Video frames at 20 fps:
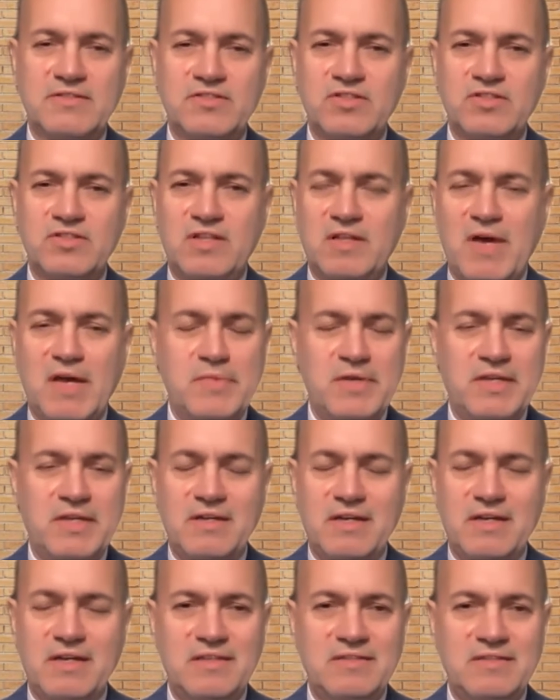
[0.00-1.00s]
So they might be
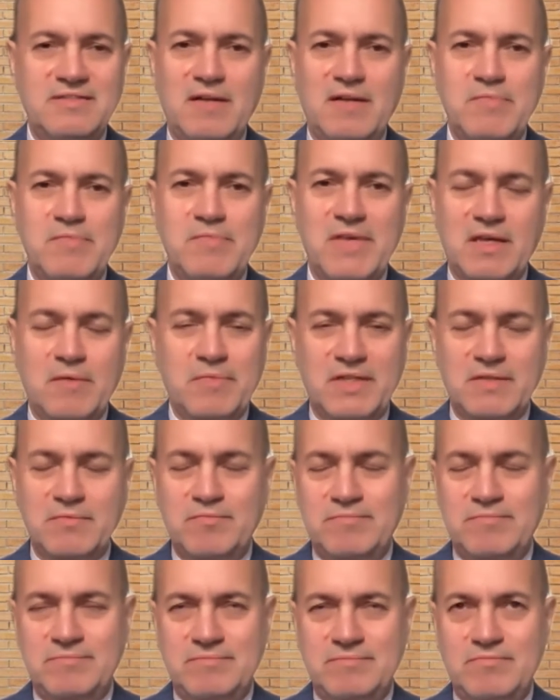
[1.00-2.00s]
in a 10 megabit
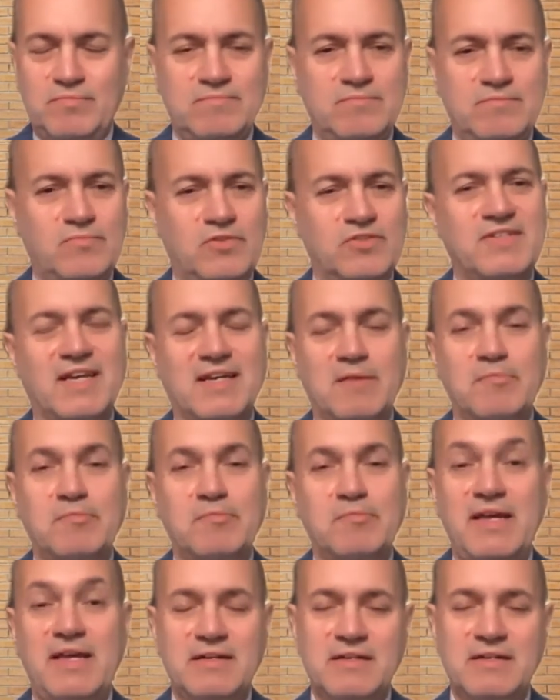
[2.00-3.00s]
per second
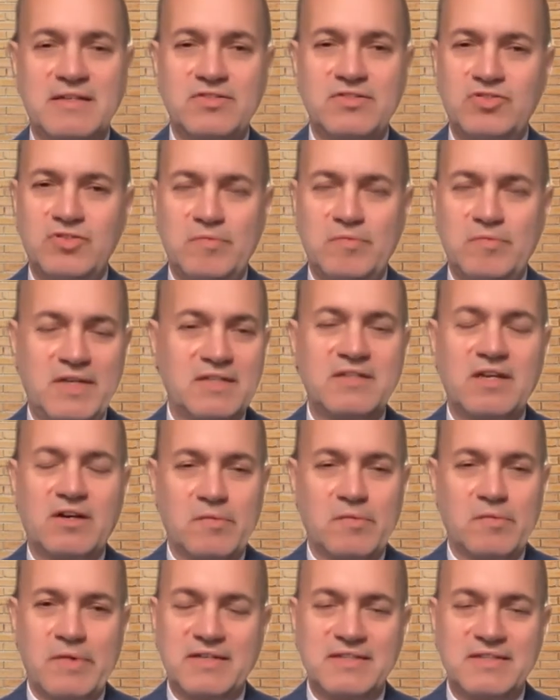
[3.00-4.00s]
plan and consuming a
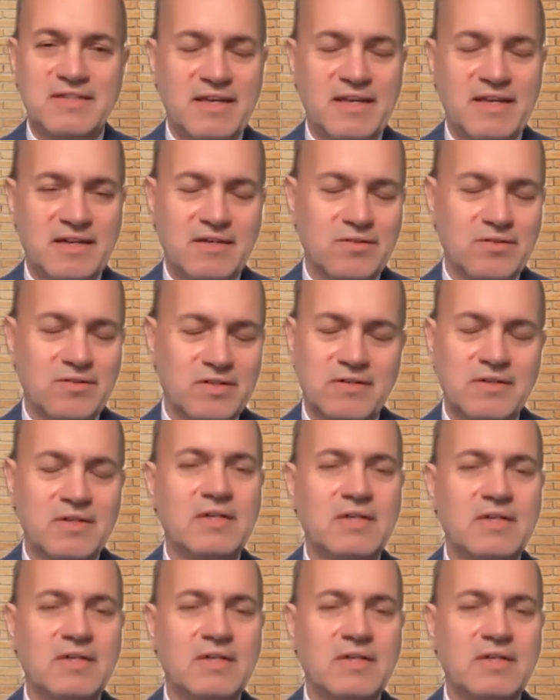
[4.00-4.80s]
terabyte of data, or